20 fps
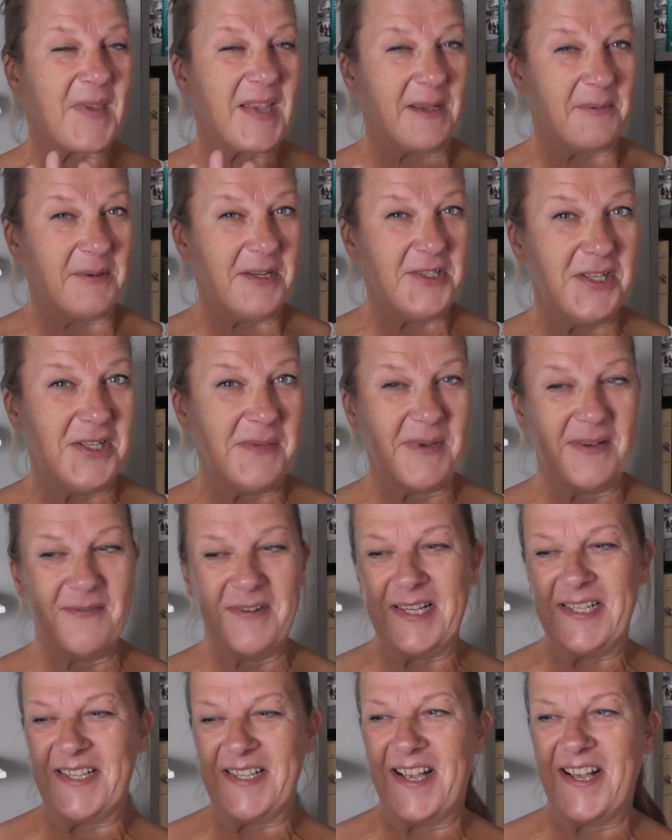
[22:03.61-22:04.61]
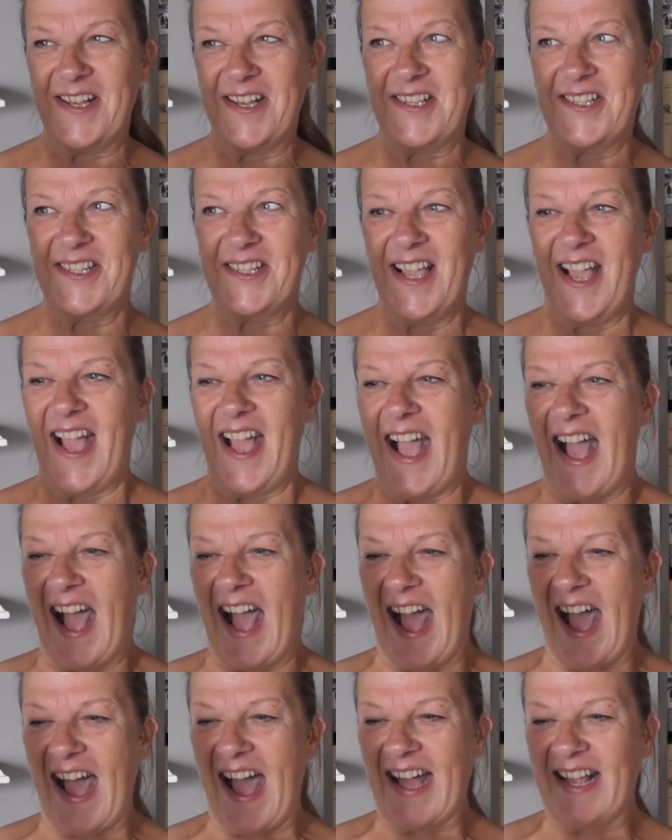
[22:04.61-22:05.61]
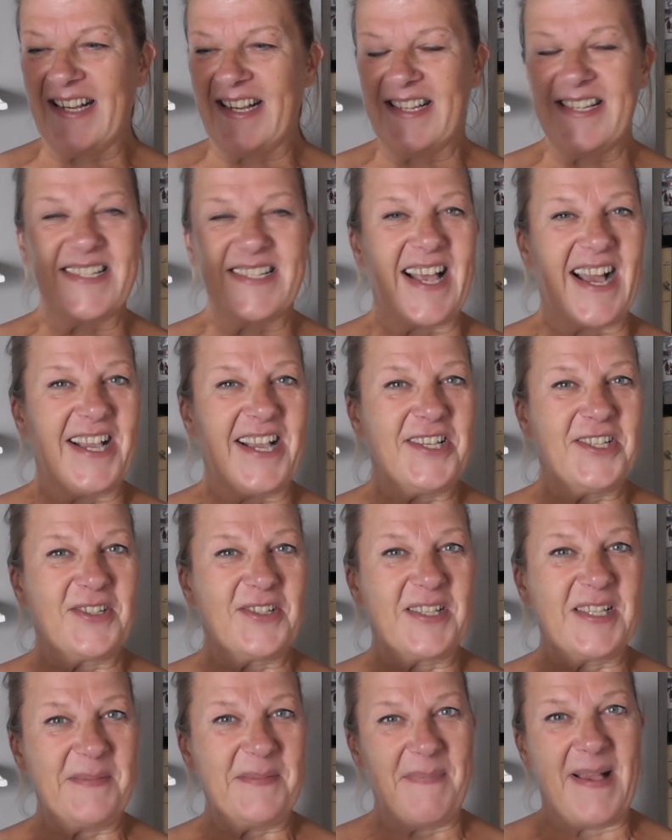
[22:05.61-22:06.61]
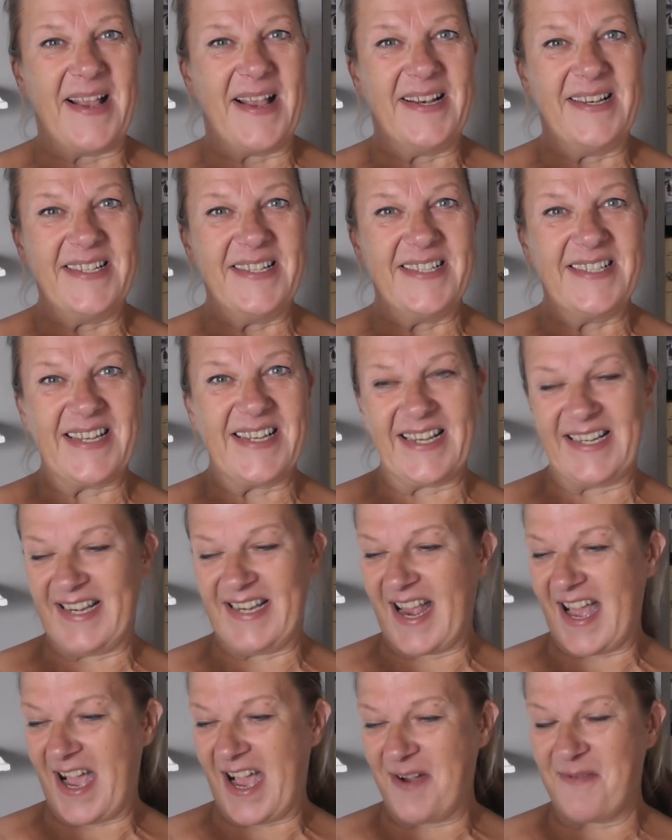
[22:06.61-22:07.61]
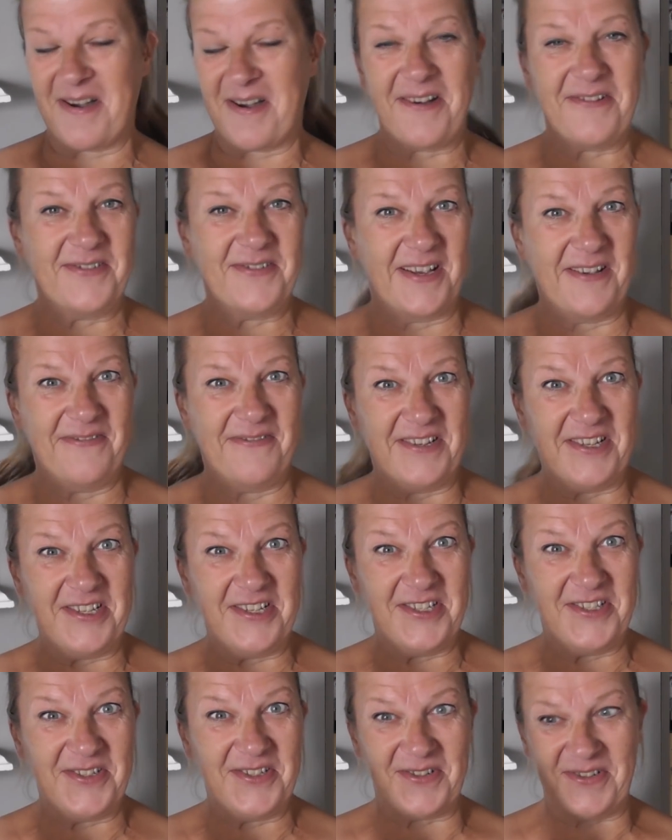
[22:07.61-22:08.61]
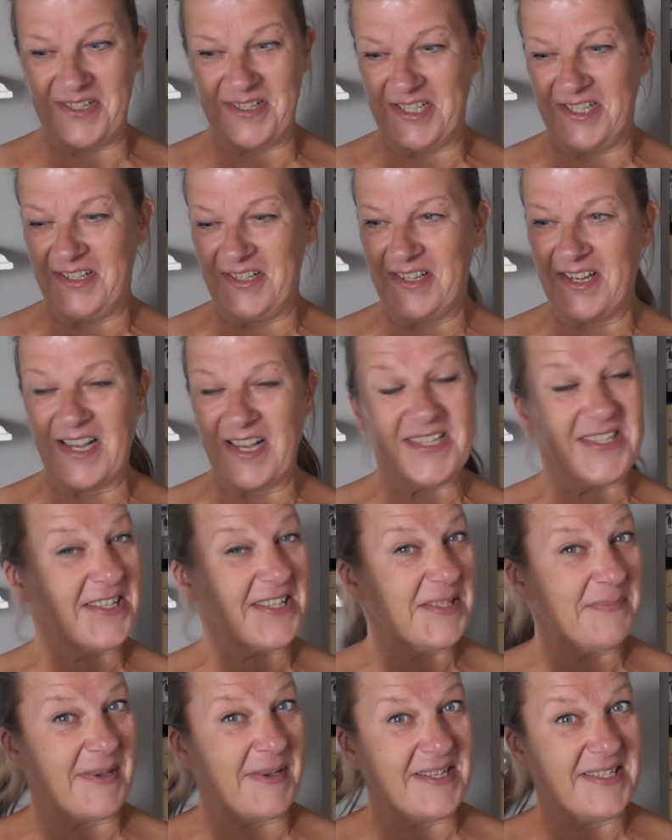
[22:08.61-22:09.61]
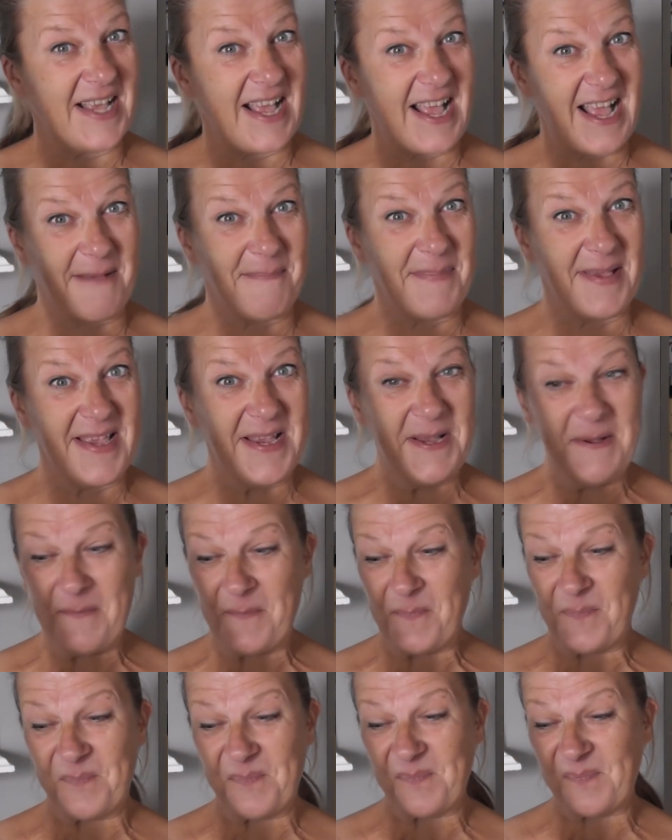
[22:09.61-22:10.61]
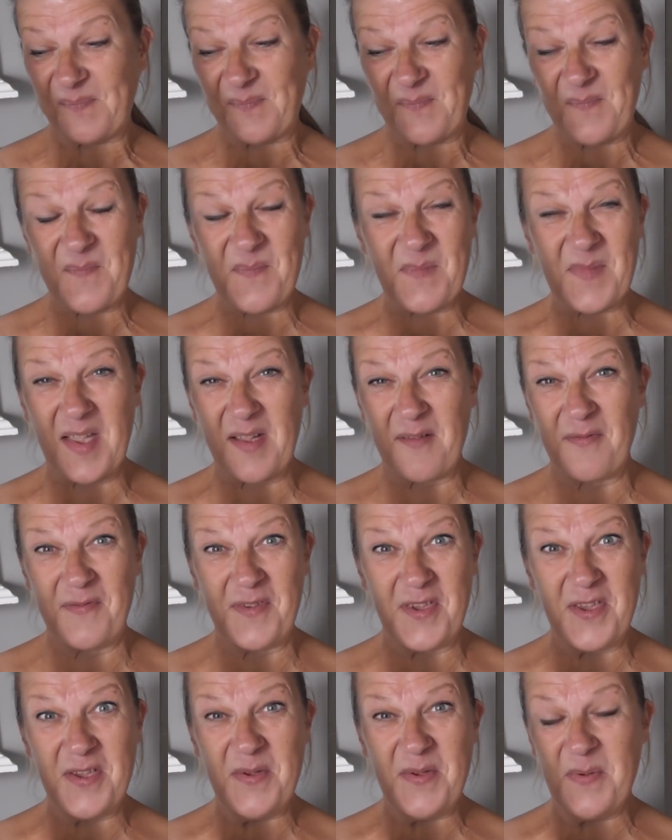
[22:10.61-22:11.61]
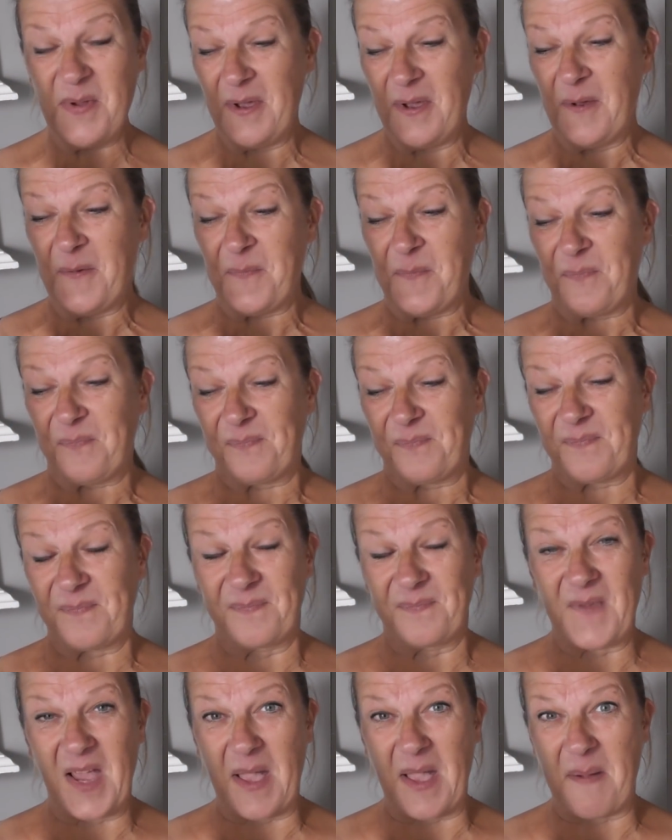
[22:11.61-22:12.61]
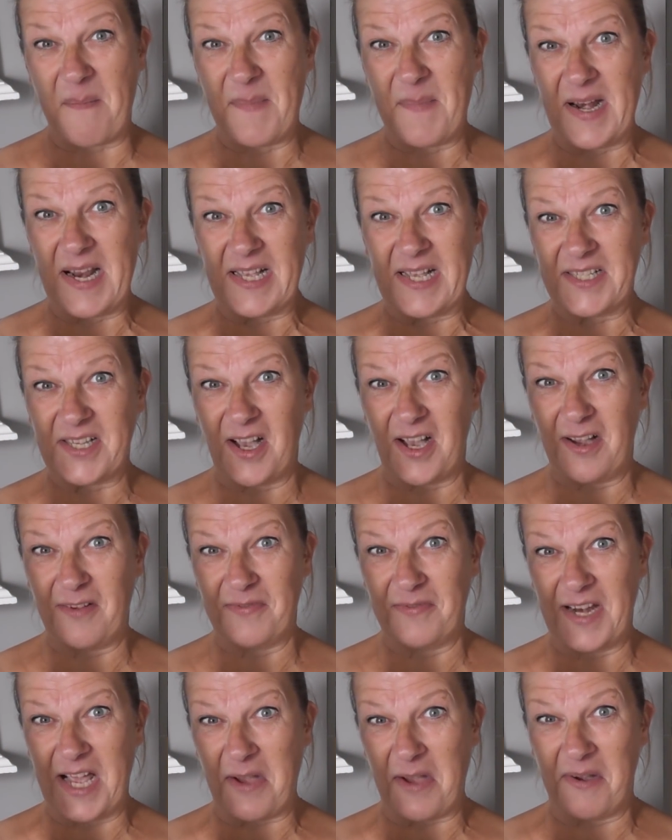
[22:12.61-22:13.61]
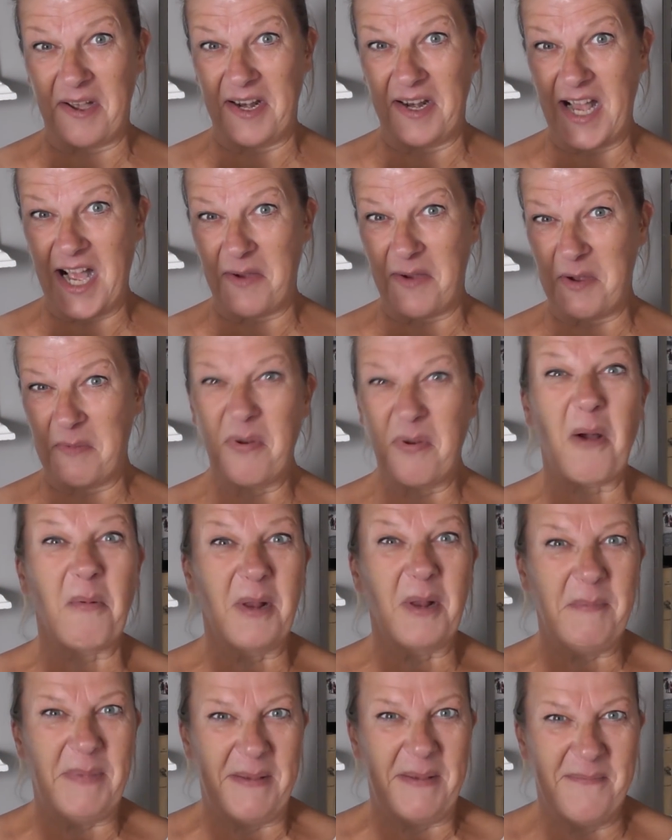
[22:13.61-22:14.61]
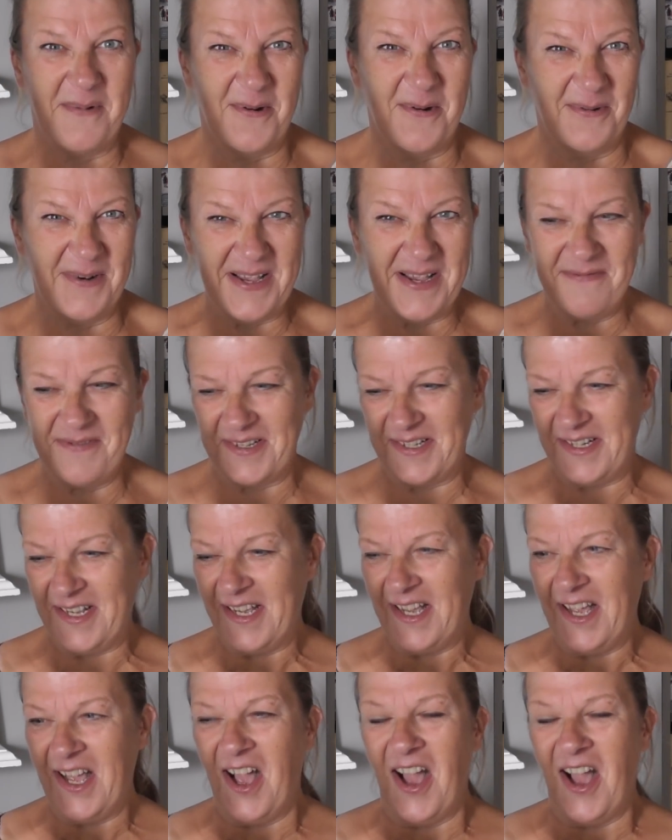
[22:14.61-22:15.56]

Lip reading: I'm do my research, and I shall spend now, after I finish talking to you guys, I'll spend a happy few minutes, half an hour, probably a bit more even,